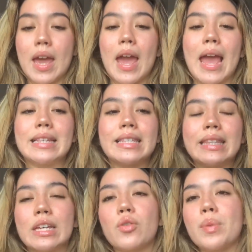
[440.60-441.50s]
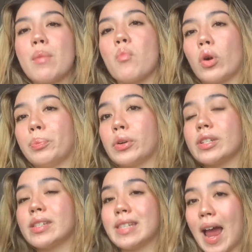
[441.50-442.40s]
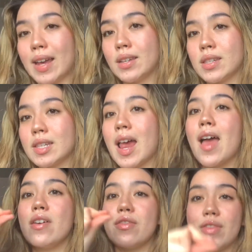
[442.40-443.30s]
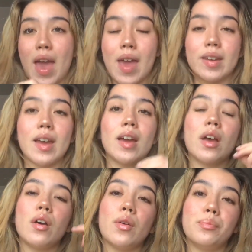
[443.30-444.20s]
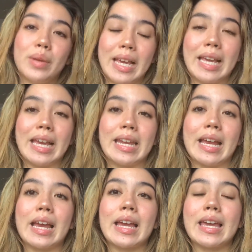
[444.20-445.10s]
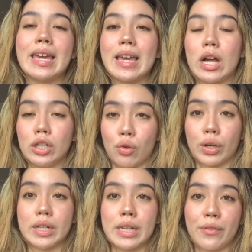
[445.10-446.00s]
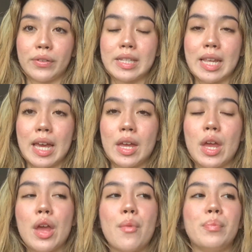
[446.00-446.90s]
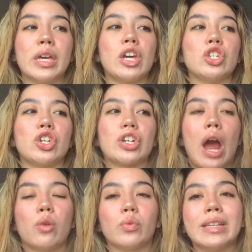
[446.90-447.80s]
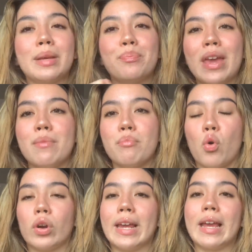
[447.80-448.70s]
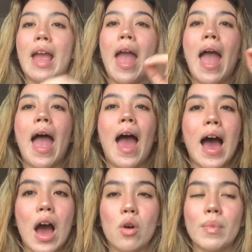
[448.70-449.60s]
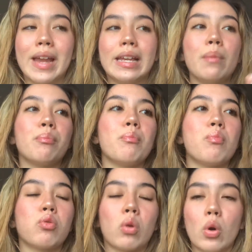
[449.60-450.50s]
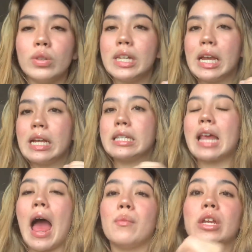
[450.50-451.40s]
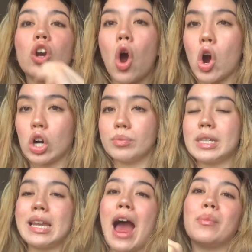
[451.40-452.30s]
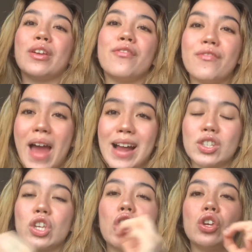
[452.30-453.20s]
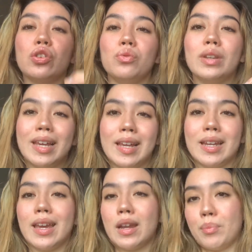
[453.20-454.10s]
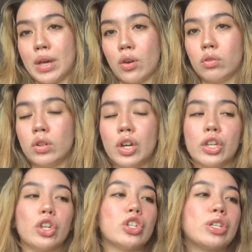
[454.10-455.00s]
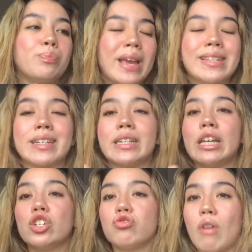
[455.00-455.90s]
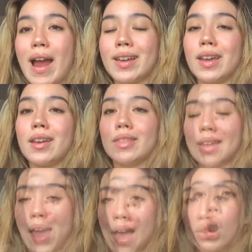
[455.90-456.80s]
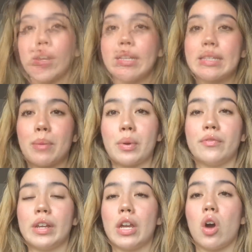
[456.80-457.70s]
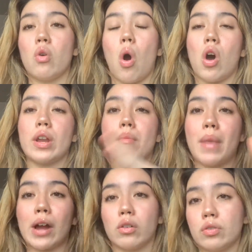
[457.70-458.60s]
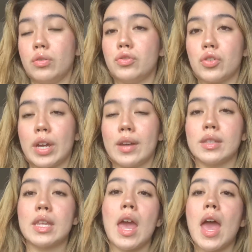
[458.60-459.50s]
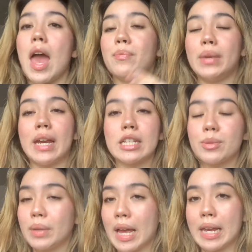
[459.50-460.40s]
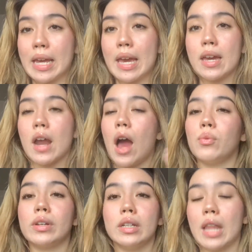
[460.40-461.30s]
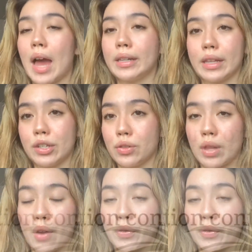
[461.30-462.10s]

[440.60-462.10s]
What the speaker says: It's a little bit more precise than being in a caloric deficit because you're not really pinpointing how many proteins, how many carbs, and how many fats you need in a meal. You're just basically tracking the calories. If you want a separate video on macronutrients and me explaining it, I would gladly do that for